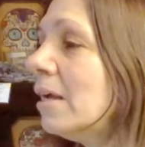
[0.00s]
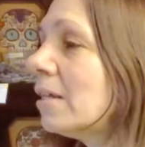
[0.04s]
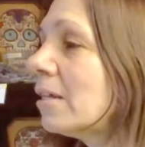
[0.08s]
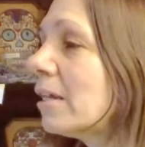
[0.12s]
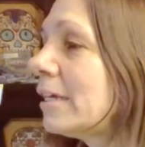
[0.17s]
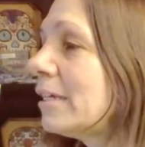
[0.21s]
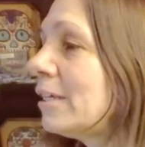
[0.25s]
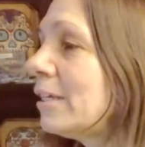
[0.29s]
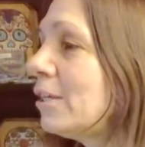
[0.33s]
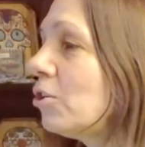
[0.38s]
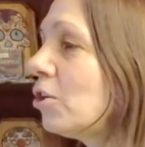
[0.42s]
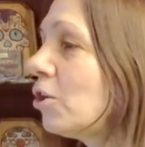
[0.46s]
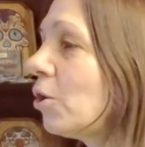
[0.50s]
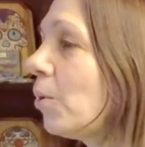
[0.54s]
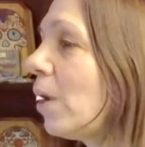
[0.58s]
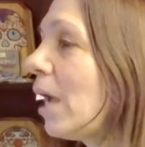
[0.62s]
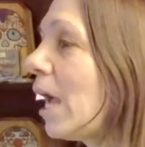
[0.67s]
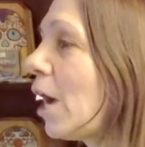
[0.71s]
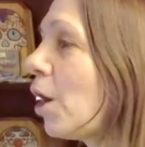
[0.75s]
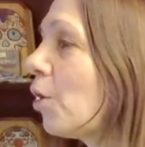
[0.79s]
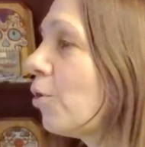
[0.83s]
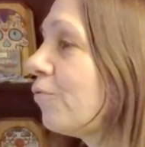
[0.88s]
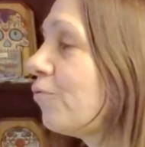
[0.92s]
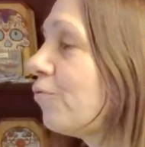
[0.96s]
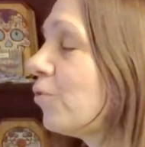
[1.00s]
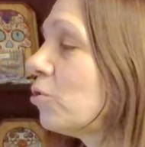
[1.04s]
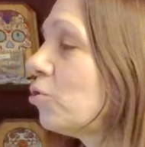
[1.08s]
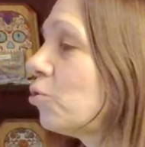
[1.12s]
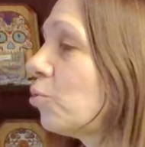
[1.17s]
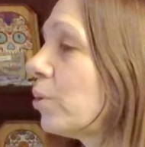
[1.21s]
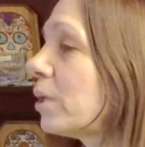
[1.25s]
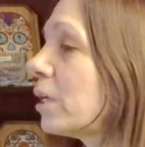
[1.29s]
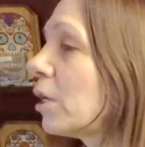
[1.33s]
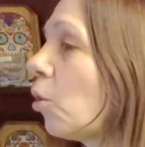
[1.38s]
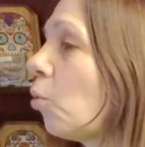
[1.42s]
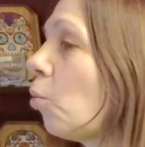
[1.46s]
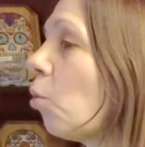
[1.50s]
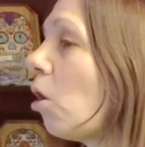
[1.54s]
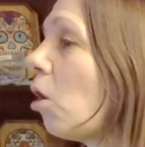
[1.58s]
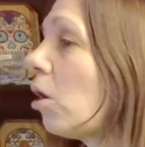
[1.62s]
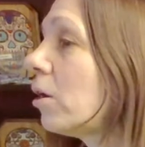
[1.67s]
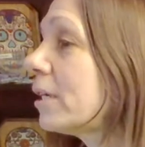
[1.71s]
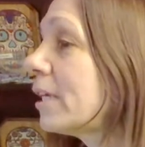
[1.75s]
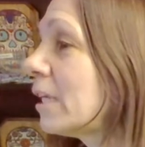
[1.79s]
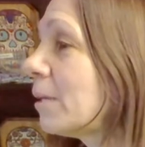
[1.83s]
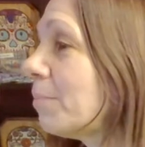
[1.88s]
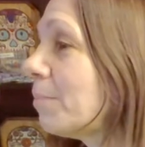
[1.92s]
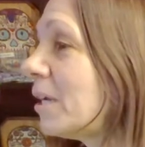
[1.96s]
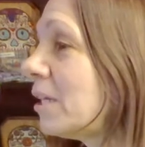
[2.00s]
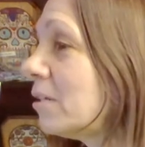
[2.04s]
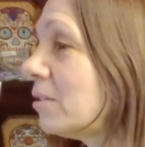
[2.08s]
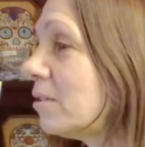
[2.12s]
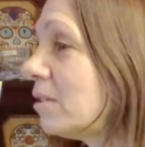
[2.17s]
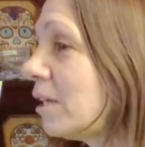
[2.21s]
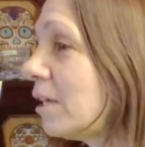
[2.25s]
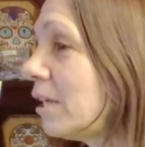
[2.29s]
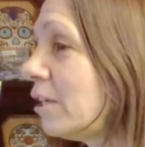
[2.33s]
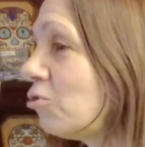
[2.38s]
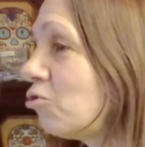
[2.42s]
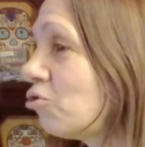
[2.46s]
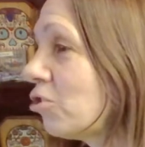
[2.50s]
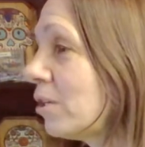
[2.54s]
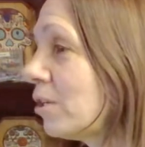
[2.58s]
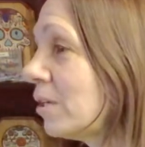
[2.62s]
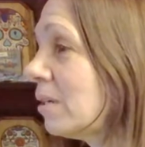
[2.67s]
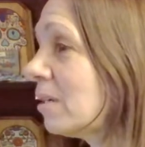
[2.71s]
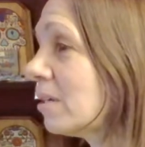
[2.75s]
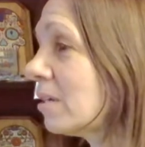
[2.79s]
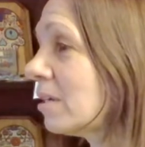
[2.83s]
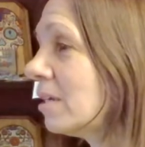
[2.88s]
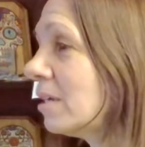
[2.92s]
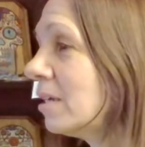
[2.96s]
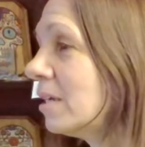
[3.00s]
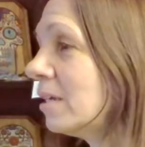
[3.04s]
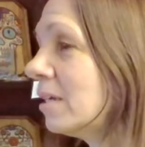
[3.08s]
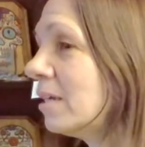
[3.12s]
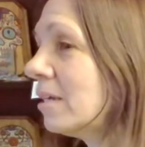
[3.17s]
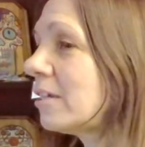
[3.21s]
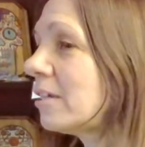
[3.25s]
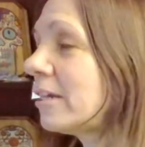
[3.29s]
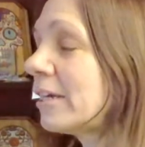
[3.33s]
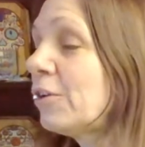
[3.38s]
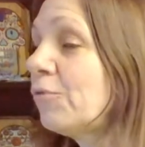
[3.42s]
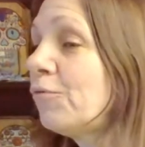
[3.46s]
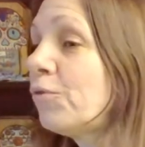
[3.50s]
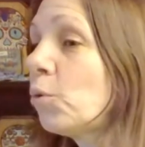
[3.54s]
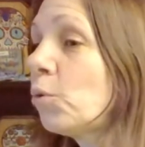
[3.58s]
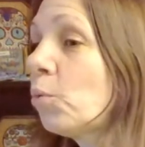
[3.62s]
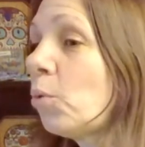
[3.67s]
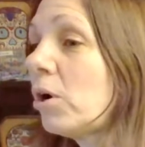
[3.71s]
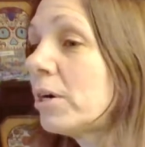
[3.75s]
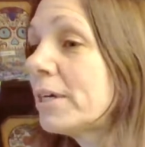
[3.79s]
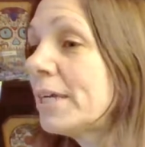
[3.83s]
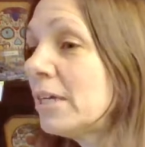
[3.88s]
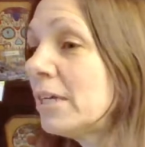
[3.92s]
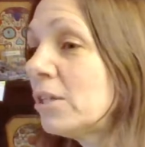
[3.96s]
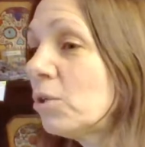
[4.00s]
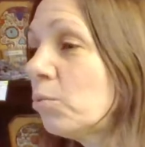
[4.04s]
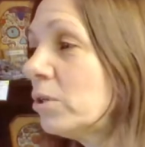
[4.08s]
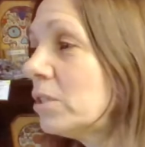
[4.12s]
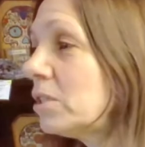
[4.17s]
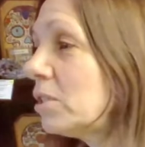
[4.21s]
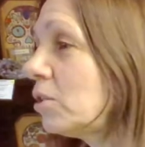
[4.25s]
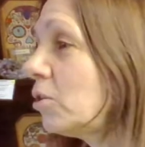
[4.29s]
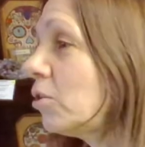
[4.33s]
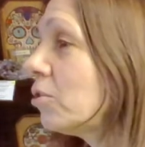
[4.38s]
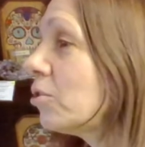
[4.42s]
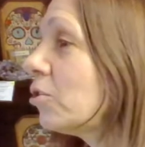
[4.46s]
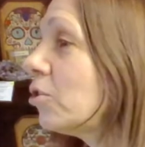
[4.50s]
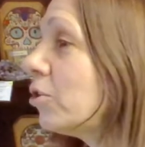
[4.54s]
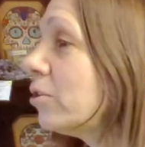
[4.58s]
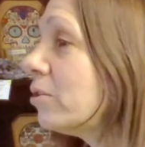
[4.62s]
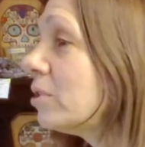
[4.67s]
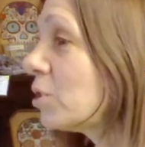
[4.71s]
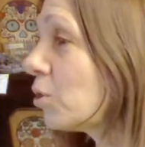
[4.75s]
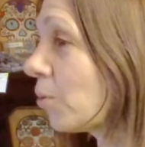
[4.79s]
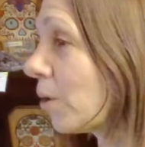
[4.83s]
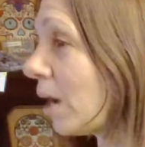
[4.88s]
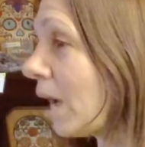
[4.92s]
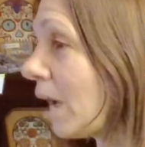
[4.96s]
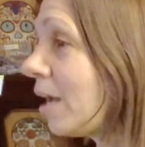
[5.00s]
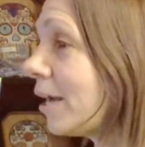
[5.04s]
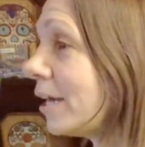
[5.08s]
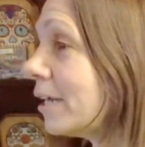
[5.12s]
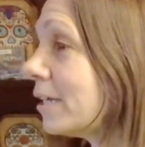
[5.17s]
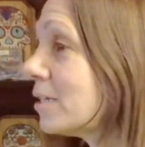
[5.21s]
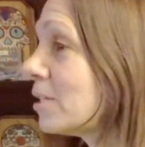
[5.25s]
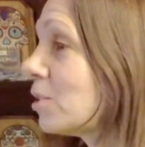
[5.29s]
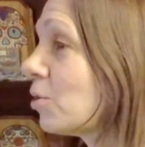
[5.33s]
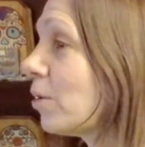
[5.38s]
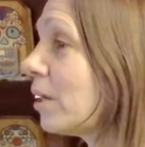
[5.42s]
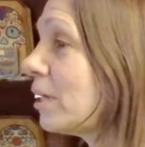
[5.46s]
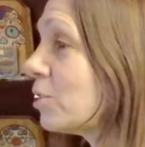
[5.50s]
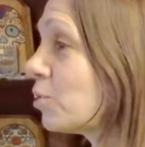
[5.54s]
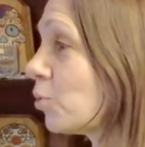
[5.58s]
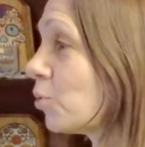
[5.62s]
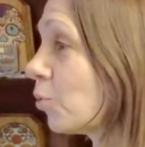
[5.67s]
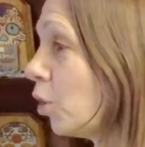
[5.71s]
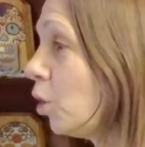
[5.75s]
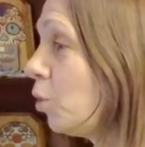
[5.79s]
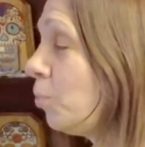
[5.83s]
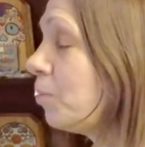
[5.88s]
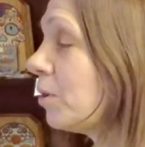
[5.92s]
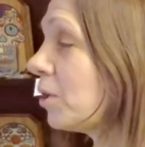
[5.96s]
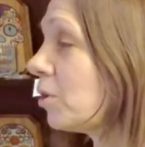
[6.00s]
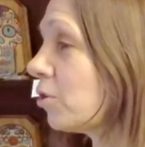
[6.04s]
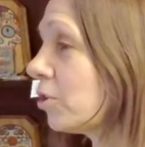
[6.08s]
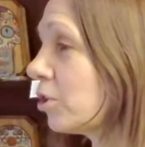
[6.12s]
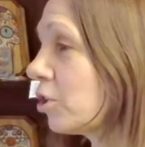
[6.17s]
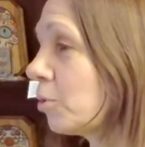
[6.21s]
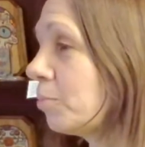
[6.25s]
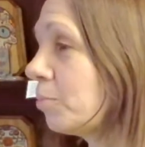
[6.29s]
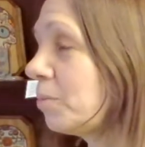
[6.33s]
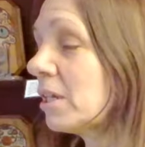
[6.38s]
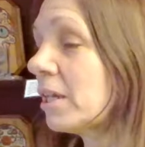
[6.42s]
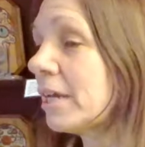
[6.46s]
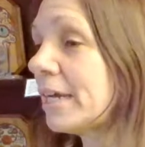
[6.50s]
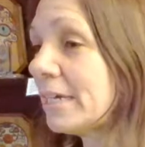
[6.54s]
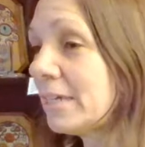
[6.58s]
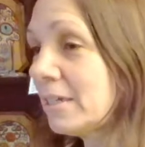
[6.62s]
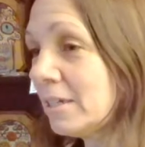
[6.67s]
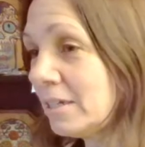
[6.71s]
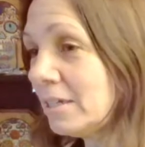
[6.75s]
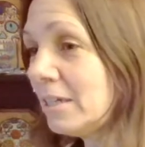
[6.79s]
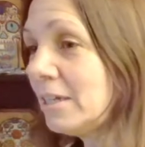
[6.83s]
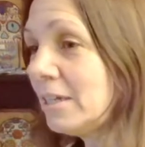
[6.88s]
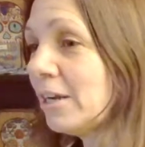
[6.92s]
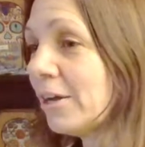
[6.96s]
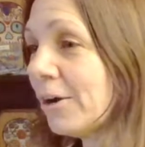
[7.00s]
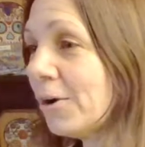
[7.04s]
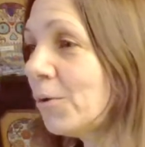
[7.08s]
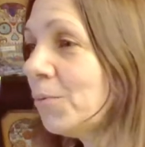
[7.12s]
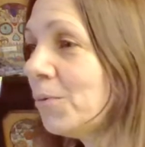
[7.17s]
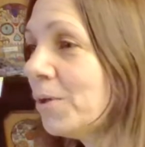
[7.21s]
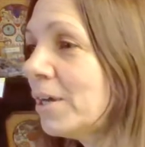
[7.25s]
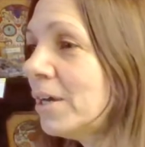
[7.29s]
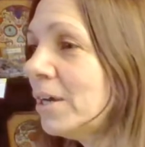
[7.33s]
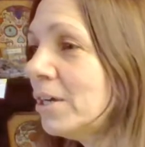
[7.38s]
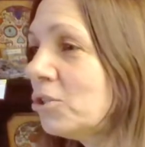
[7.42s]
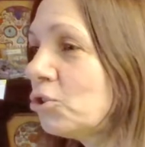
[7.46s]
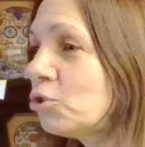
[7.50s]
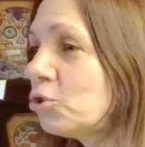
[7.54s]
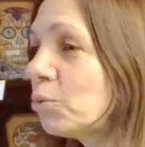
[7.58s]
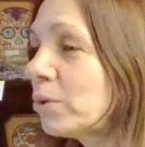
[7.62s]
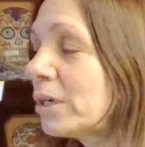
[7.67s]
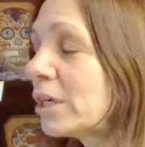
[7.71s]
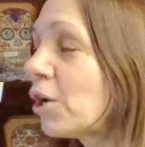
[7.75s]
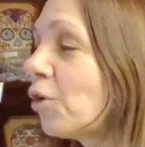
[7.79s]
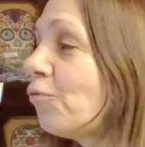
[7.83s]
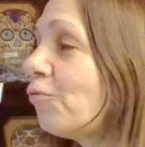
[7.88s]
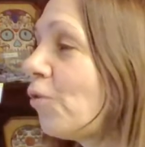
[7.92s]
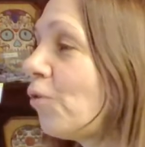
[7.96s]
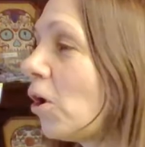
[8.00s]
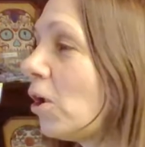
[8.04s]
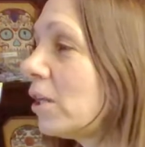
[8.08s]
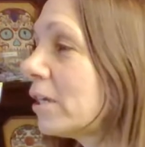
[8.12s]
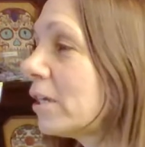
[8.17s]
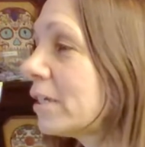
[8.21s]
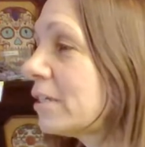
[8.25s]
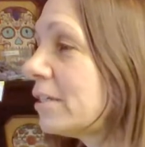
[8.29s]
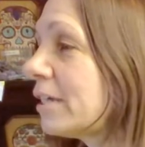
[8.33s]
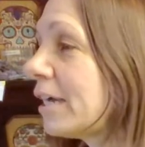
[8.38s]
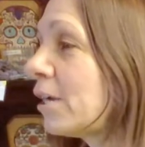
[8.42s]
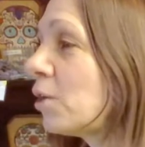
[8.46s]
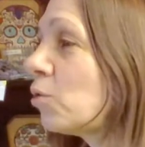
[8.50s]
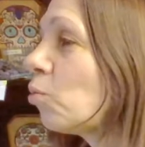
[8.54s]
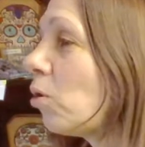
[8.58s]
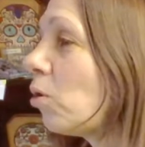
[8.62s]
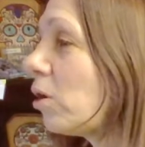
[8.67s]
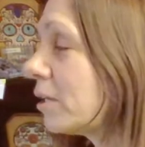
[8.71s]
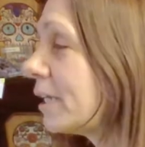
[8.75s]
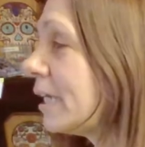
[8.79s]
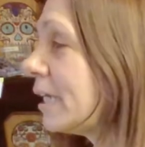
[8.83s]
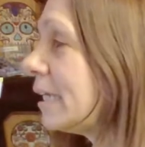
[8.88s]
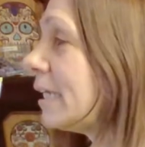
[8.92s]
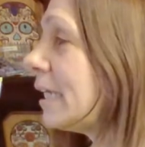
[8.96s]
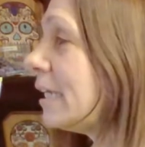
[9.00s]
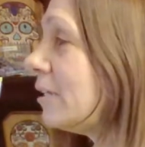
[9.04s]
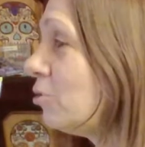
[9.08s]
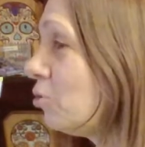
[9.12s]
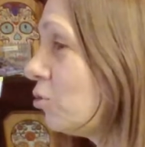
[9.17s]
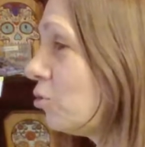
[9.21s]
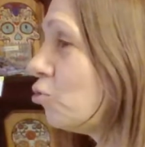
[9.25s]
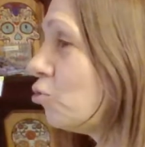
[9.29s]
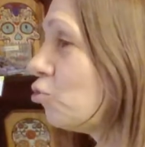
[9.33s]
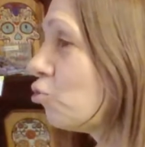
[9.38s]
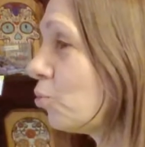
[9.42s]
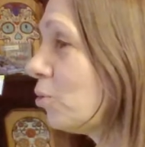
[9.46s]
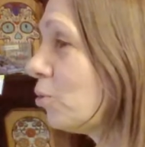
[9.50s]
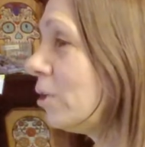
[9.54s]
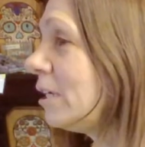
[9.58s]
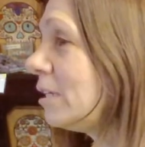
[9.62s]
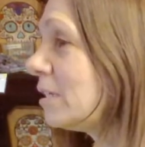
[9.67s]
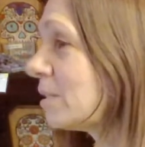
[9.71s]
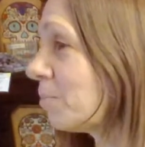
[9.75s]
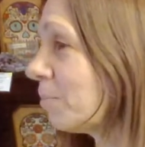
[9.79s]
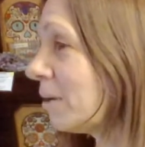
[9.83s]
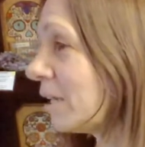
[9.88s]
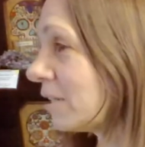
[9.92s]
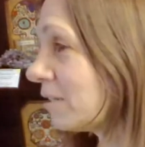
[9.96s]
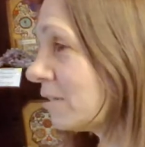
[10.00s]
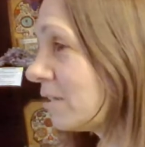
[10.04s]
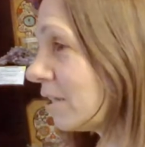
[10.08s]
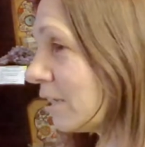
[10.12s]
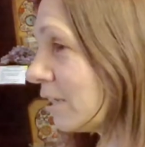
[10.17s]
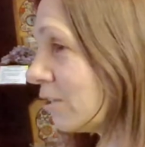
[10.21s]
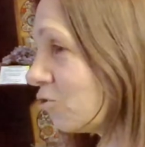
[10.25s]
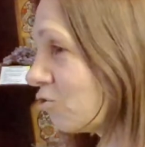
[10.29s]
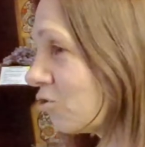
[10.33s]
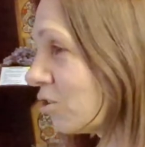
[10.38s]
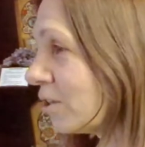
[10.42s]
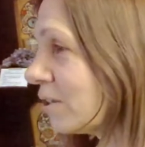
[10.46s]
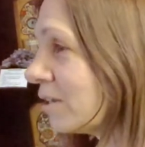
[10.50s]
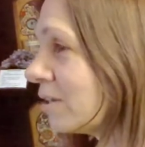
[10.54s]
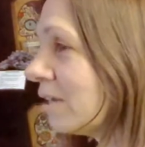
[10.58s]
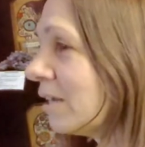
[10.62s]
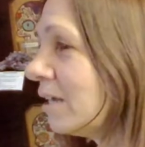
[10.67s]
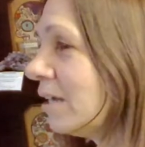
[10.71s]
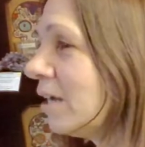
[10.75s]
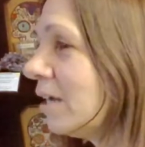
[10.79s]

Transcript: Like, you know how if you're doing a walking meditation, like if you're walking in the woods, you don't close your eyes. Your eyes are open or you'll be like, you know, doing a falling down, walking into trees meditation.